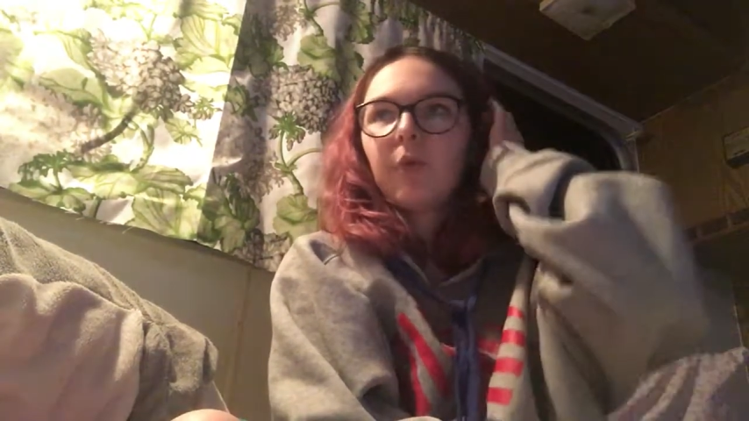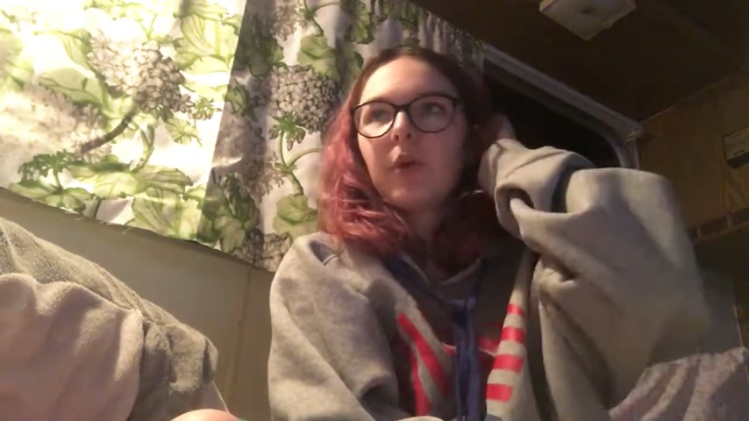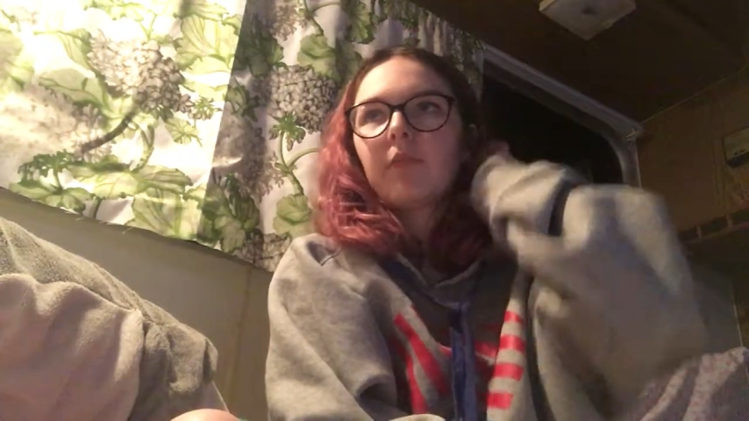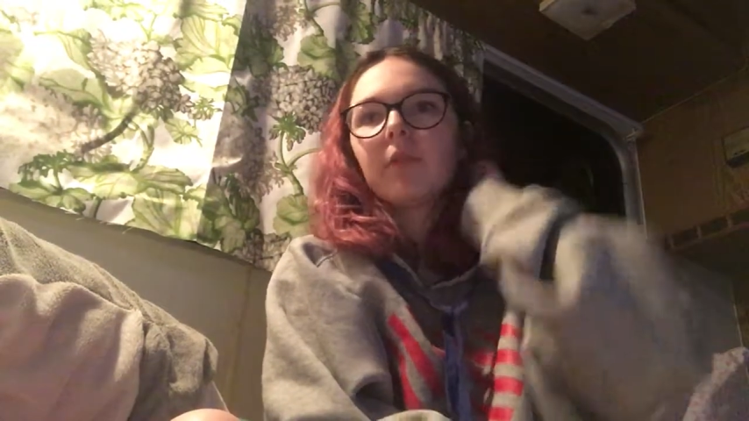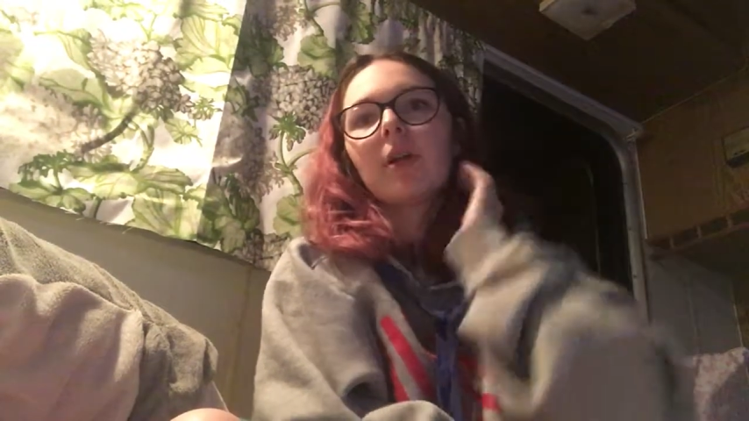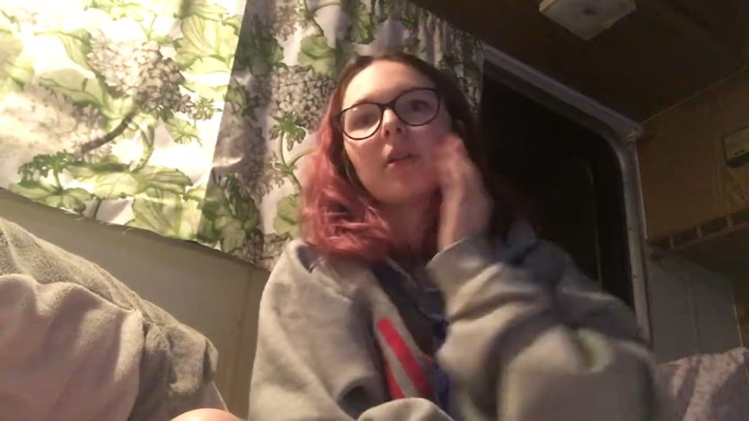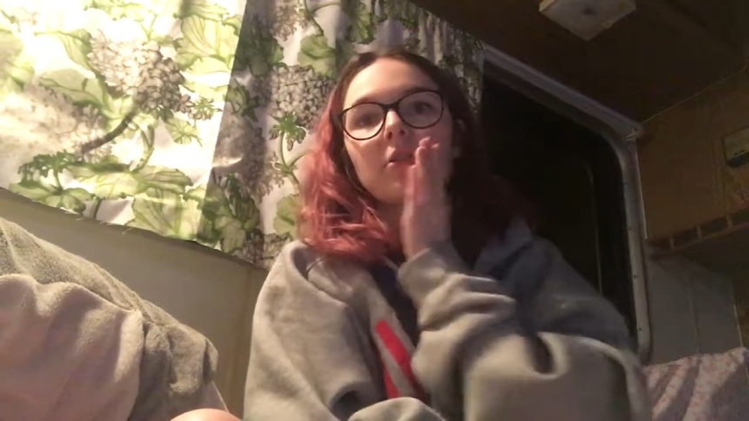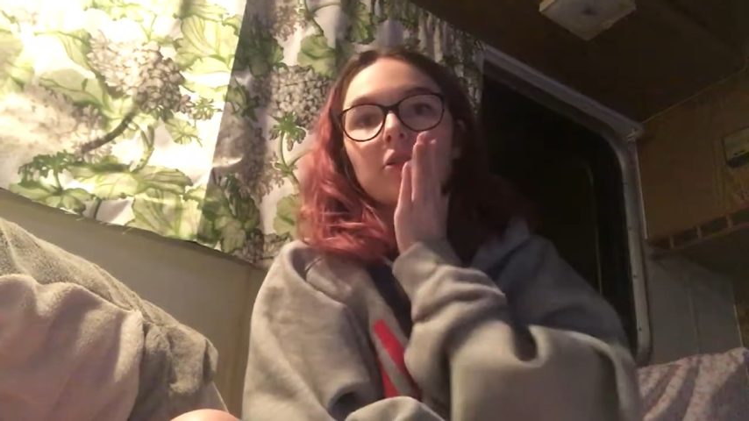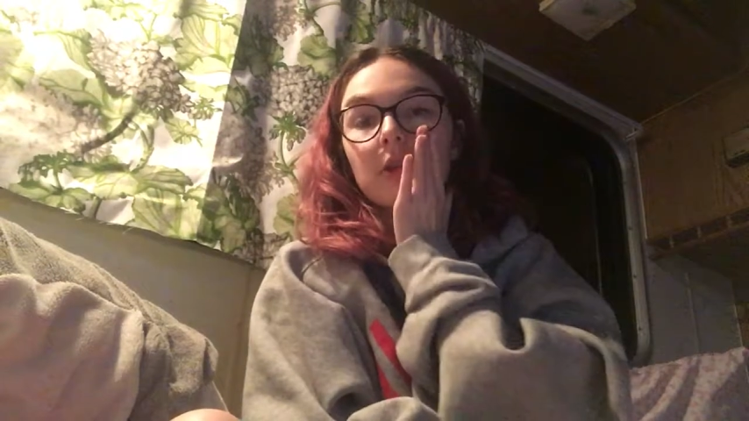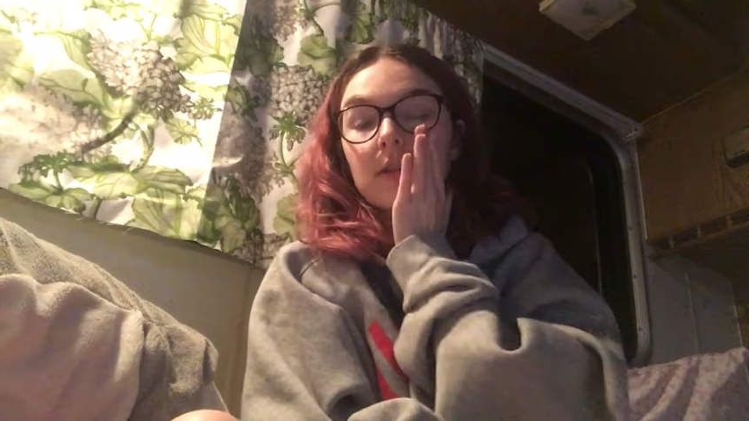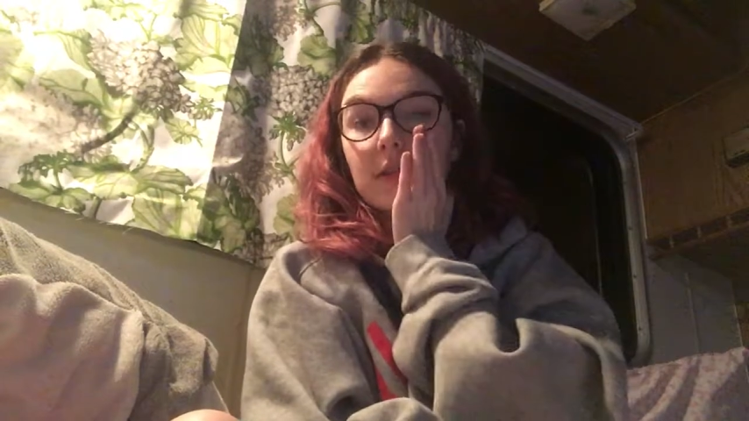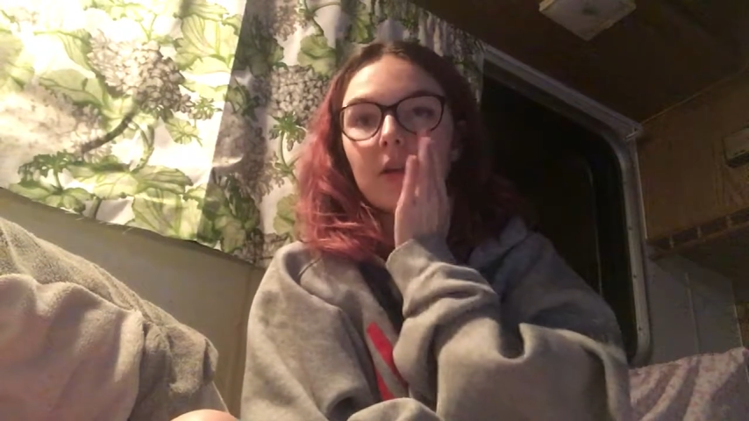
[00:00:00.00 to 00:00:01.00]
We have a lot of
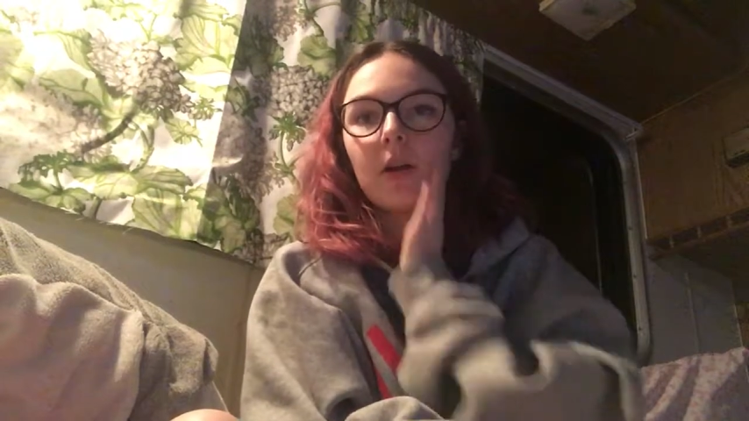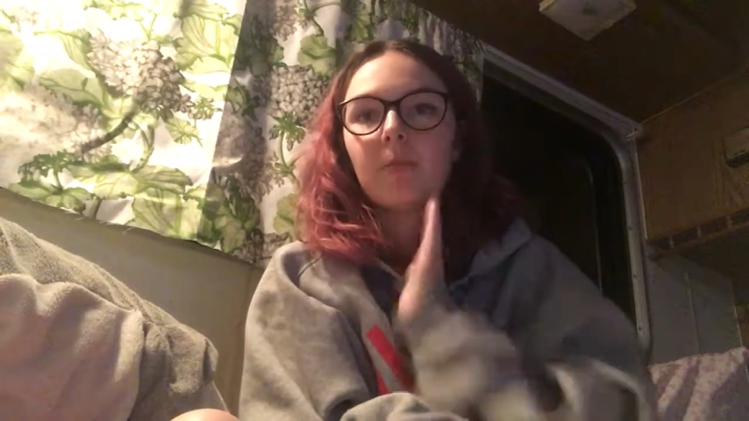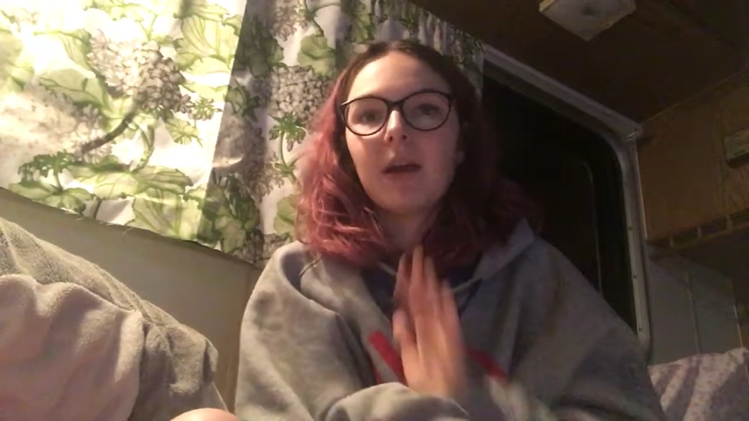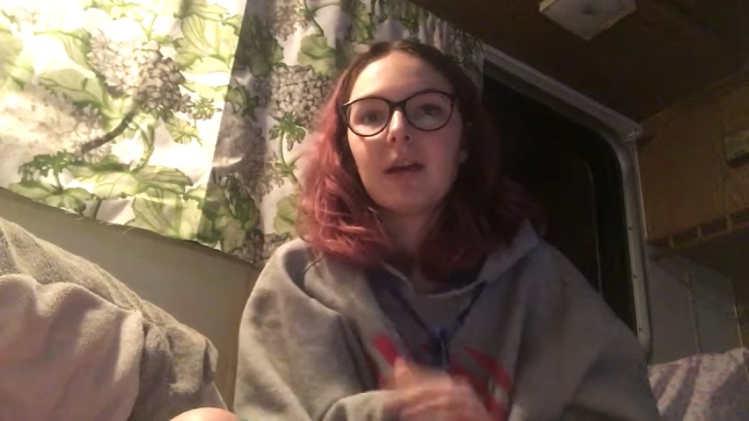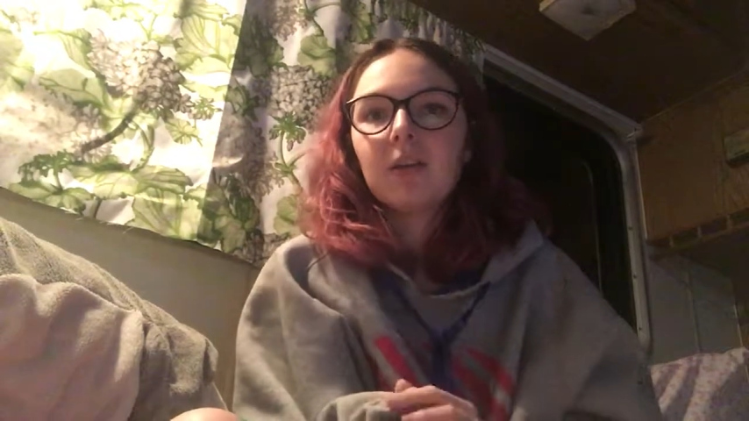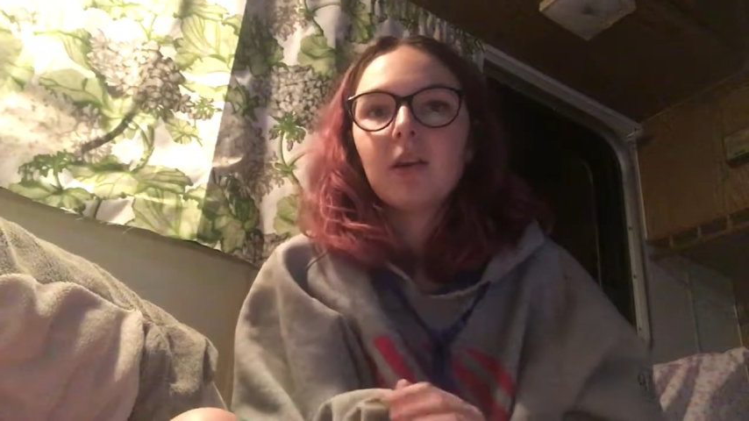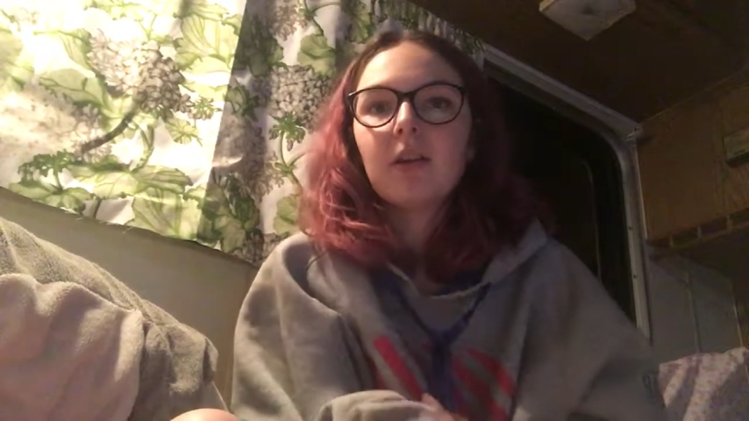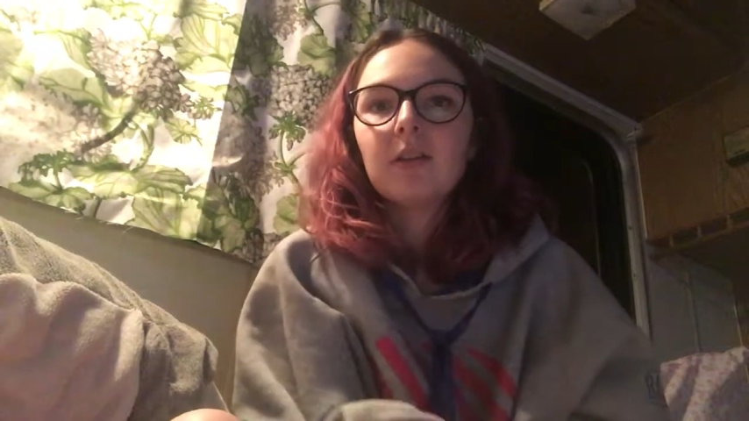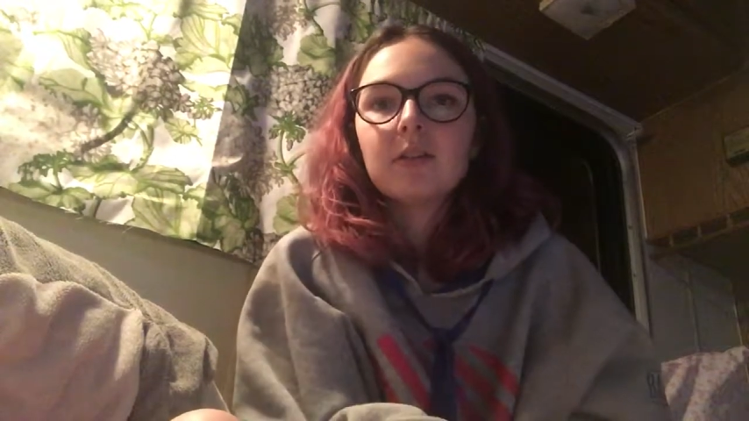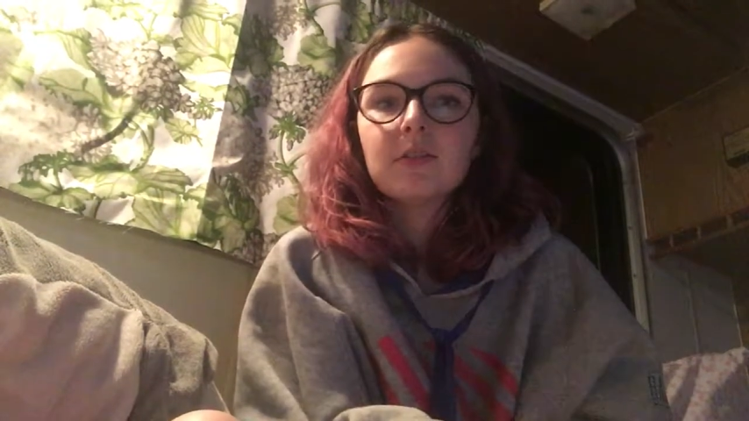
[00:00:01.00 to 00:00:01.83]
trees in our backyard,